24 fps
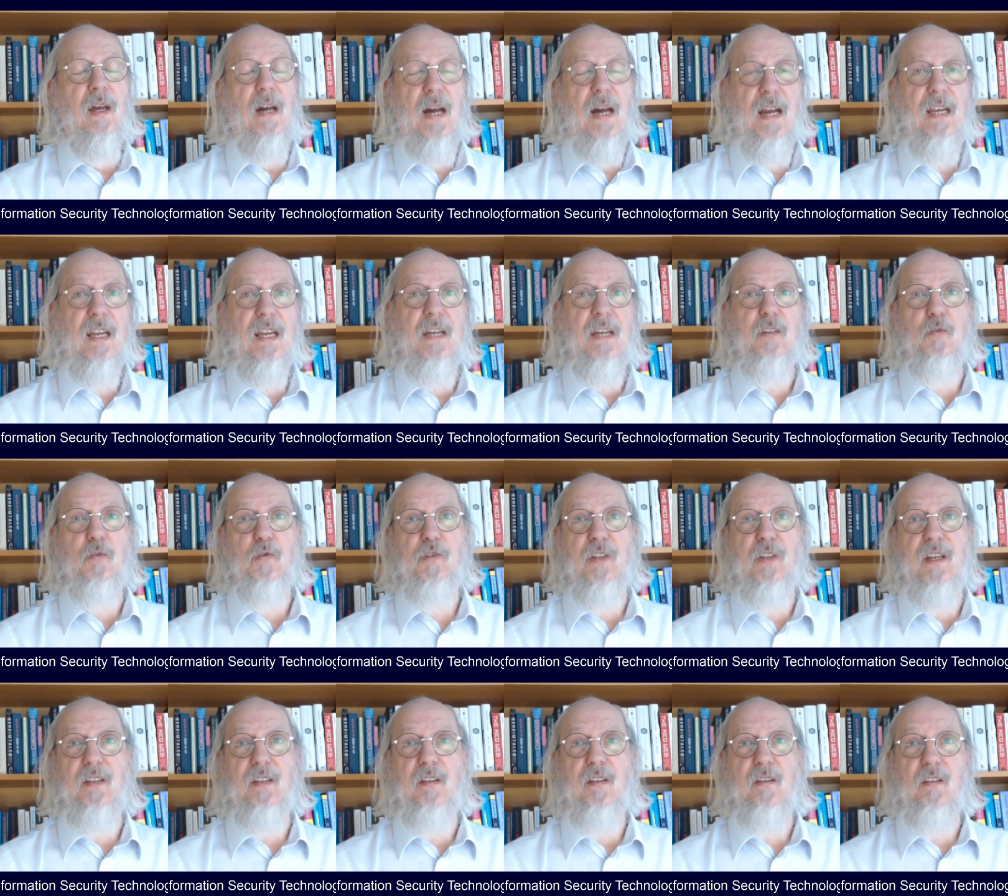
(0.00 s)
like to
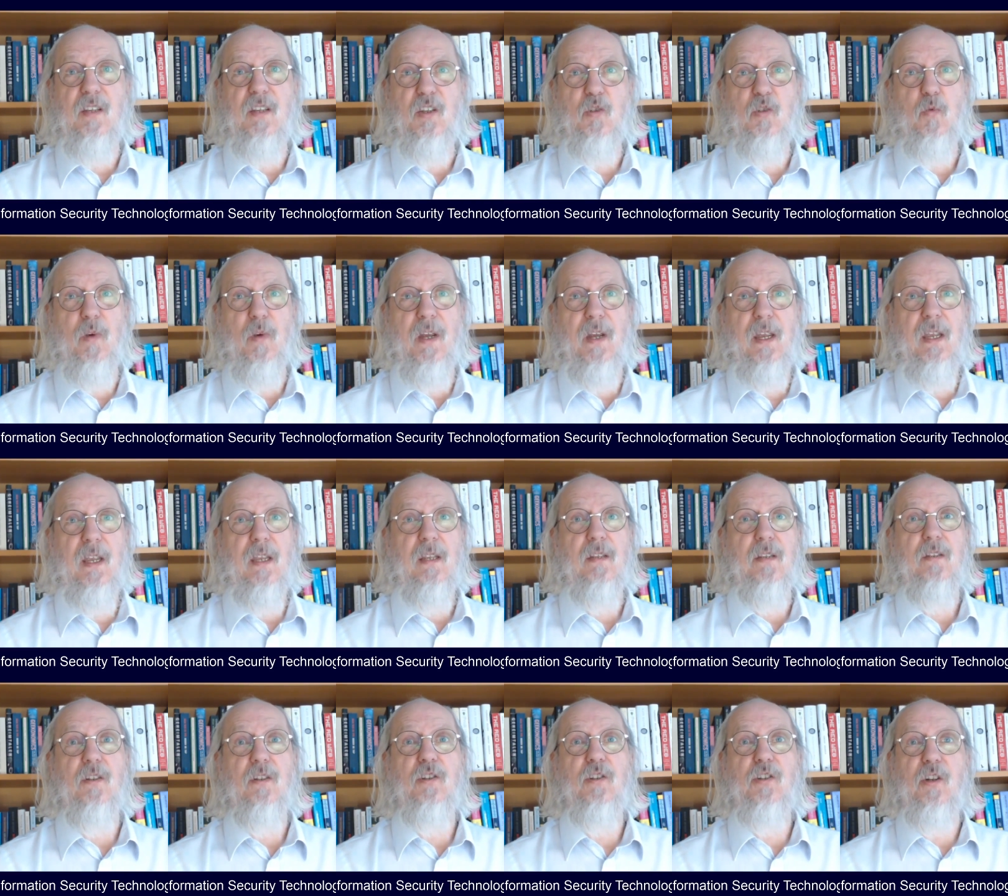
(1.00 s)
state it this way:
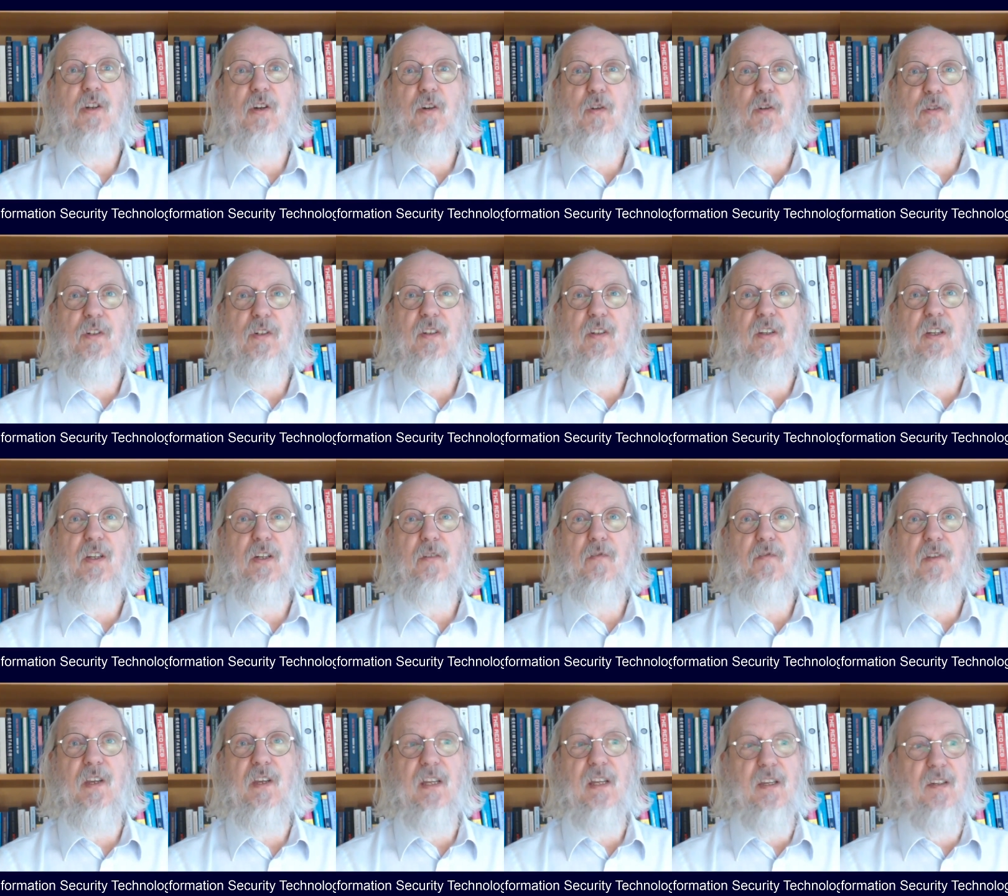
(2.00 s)
the security of
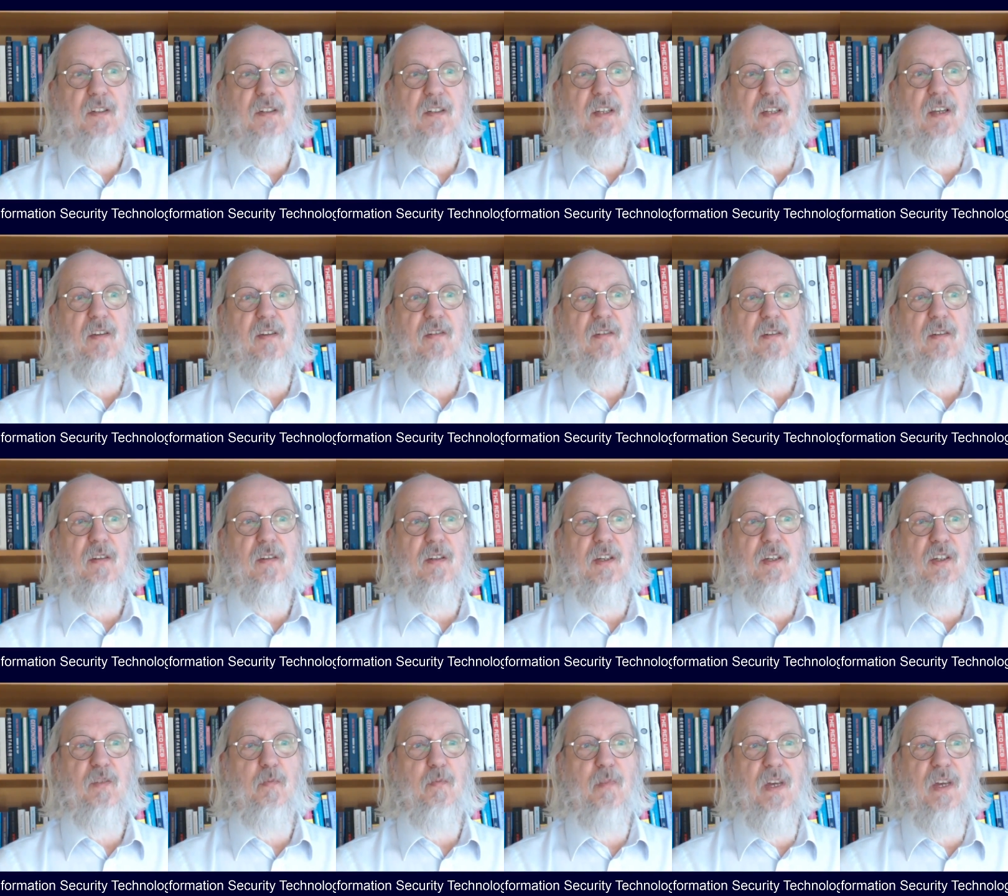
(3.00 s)
the internet
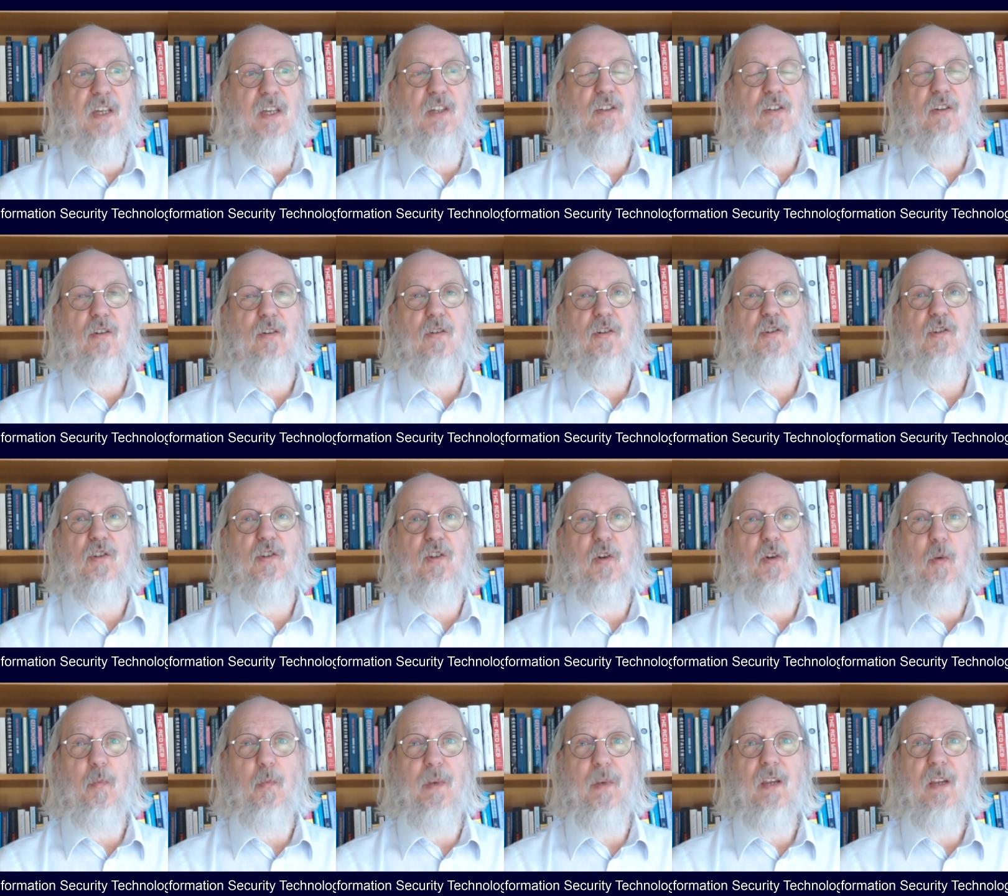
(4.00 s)
is based on the
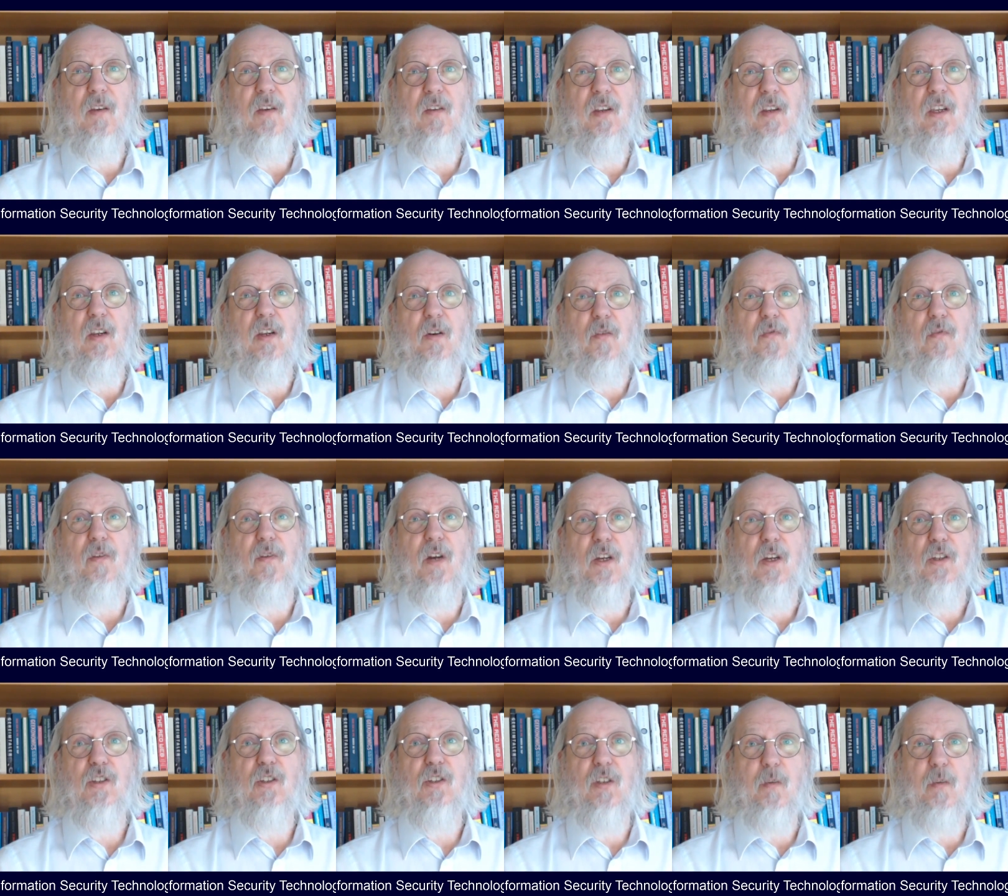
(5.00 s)
stupidity of
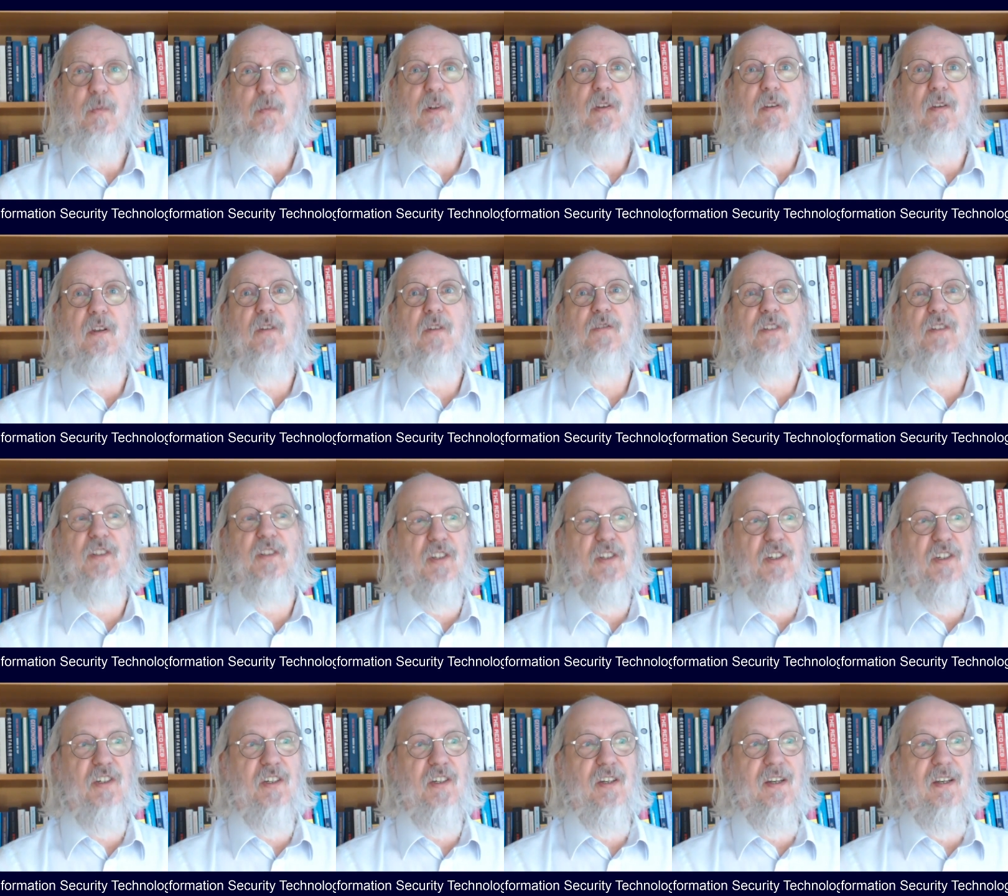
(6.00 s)
us number
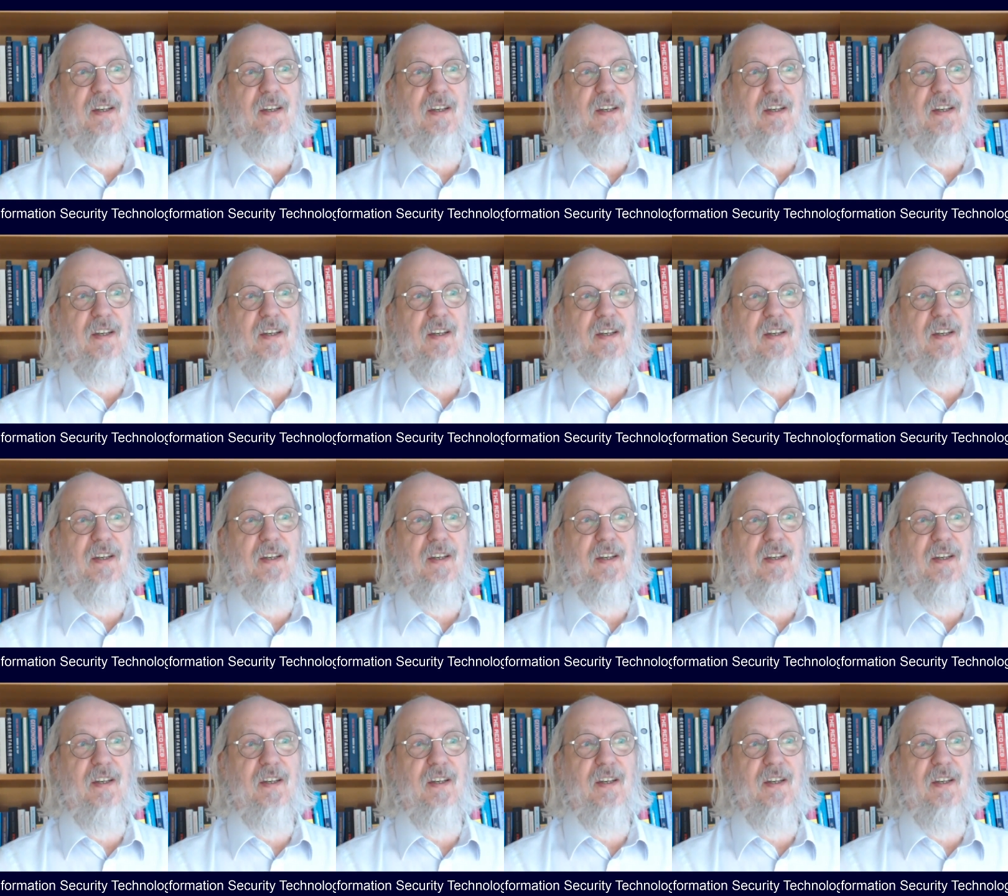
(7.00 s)
theorists.